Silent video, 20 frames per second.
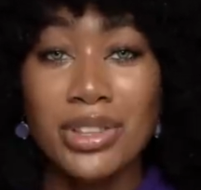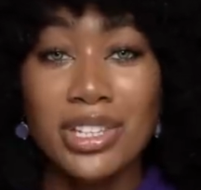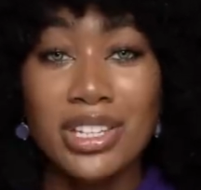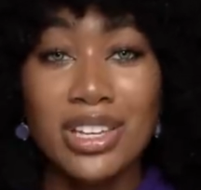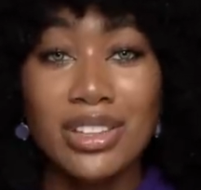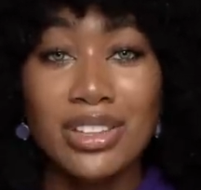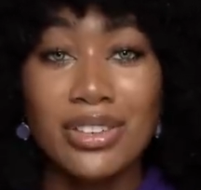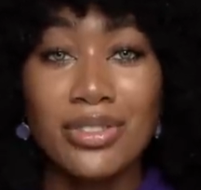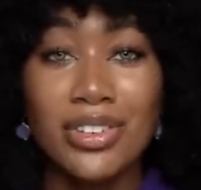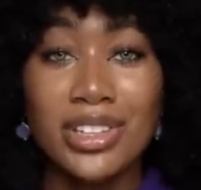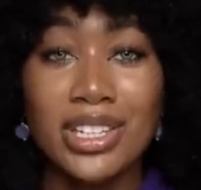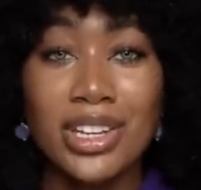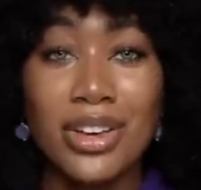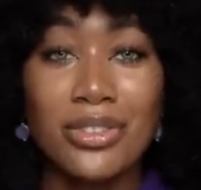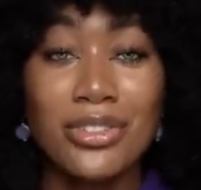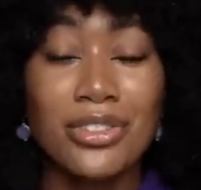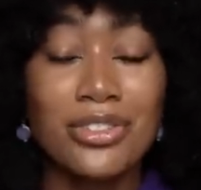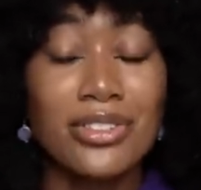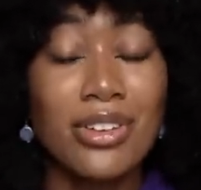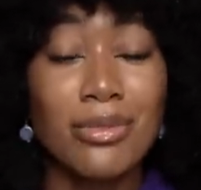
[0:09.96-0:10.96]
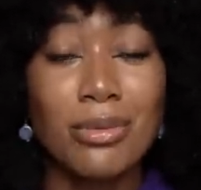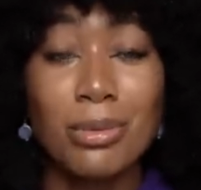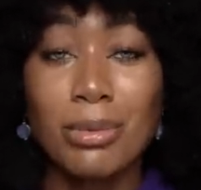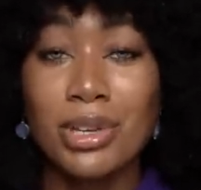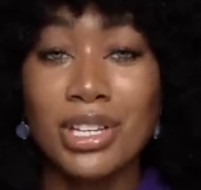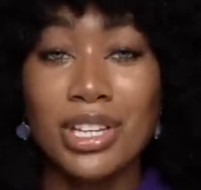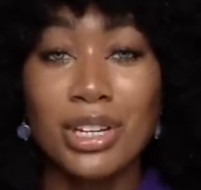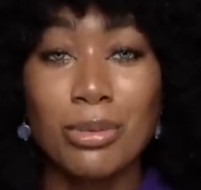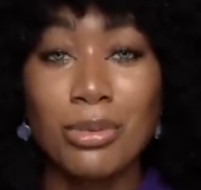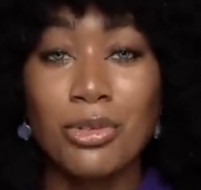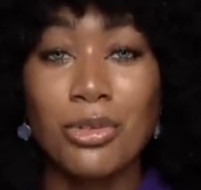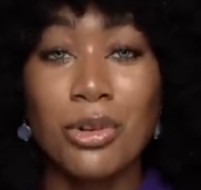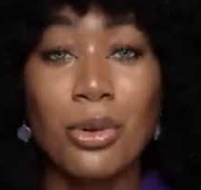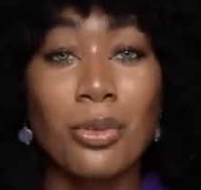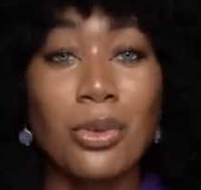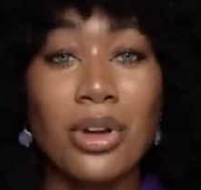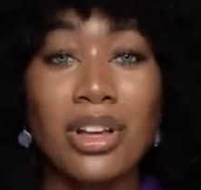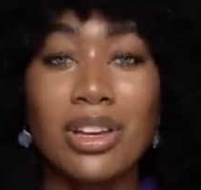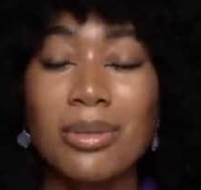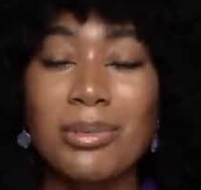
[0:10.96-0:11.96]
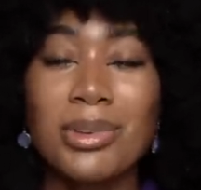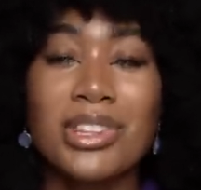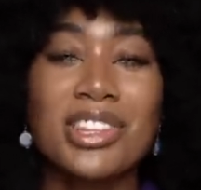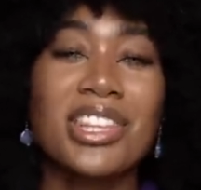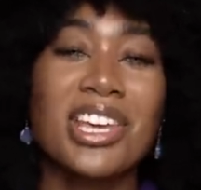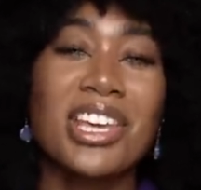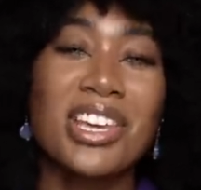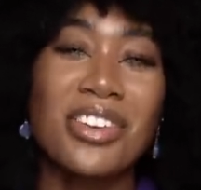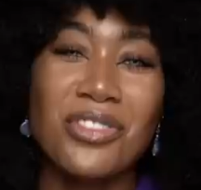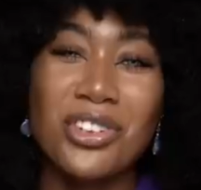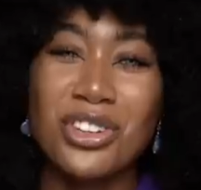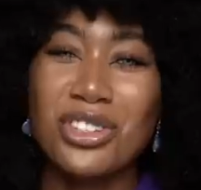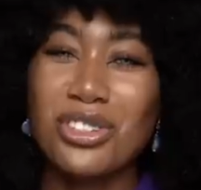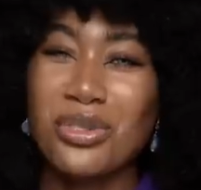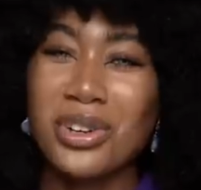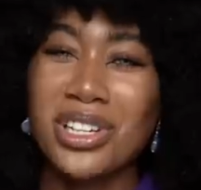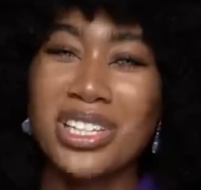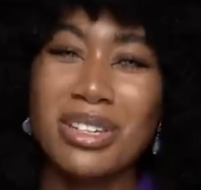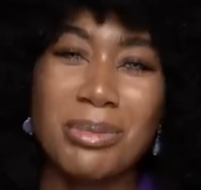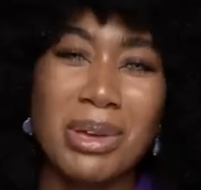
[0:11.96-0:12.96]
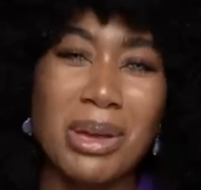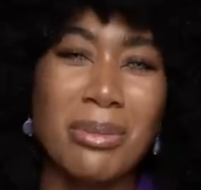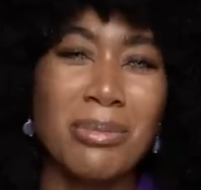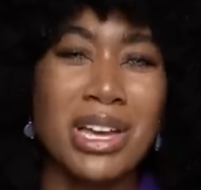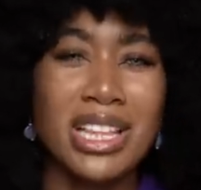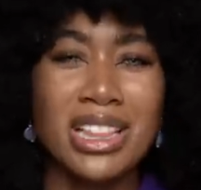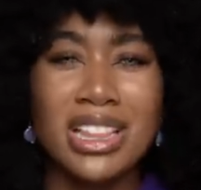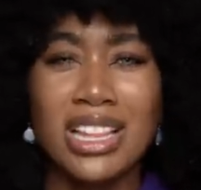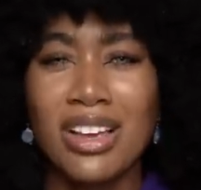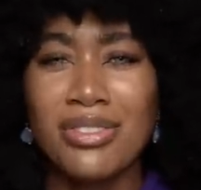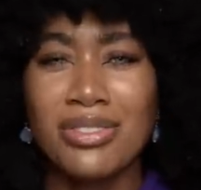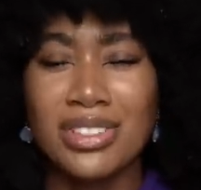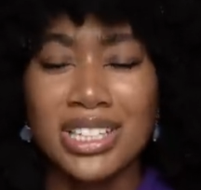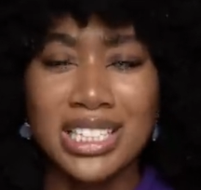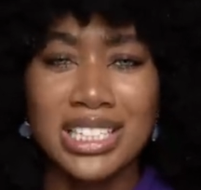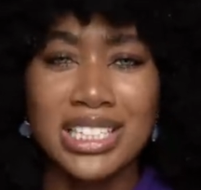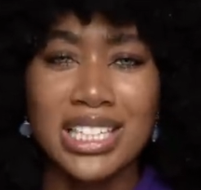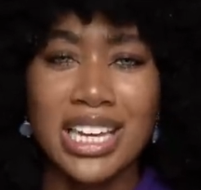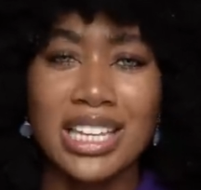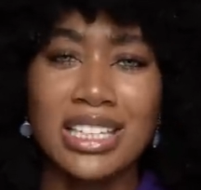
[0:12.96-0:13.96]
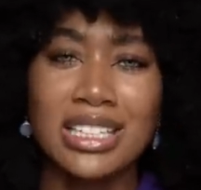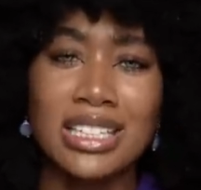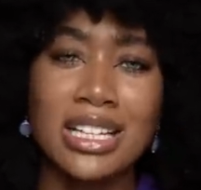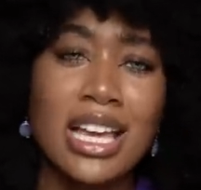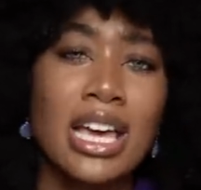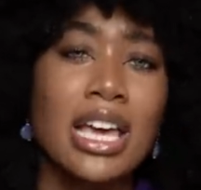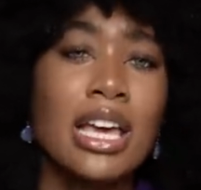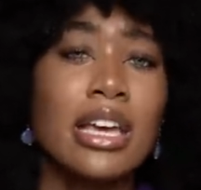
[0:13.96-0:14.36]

with another video. If you've never been here before, welcome and thank you for joining me on my lovely channel.